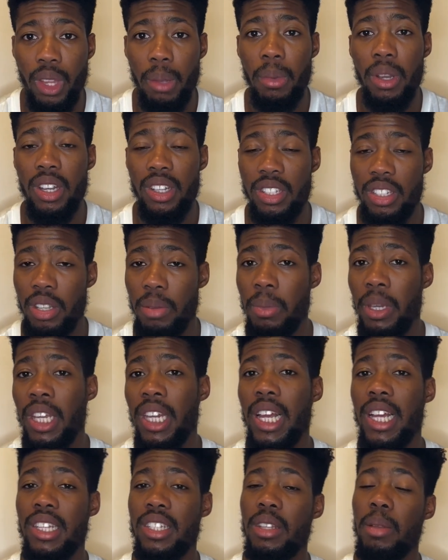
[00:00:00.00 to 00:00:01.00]
because to me
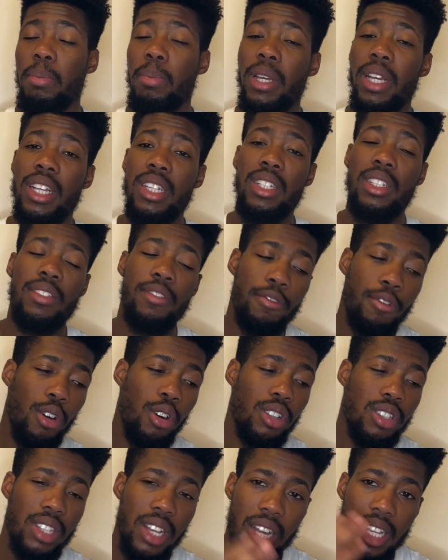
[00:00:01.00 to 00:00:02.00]
that's the biggest
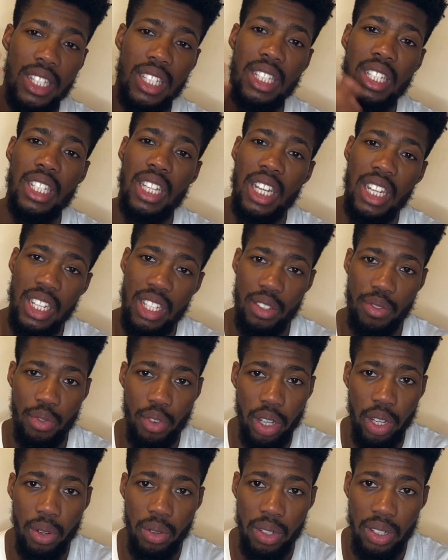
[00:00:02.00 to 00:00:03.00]
fault I see in this
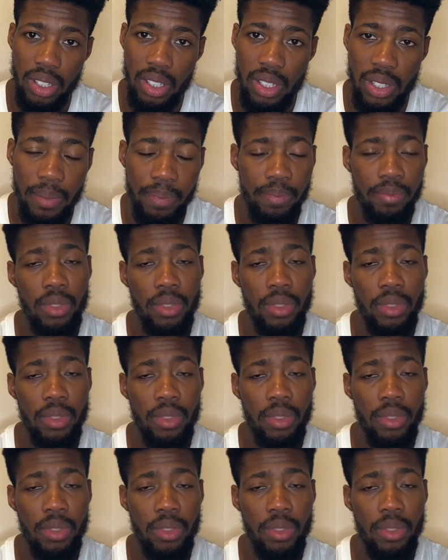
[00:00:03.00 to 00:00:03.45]
fragrance.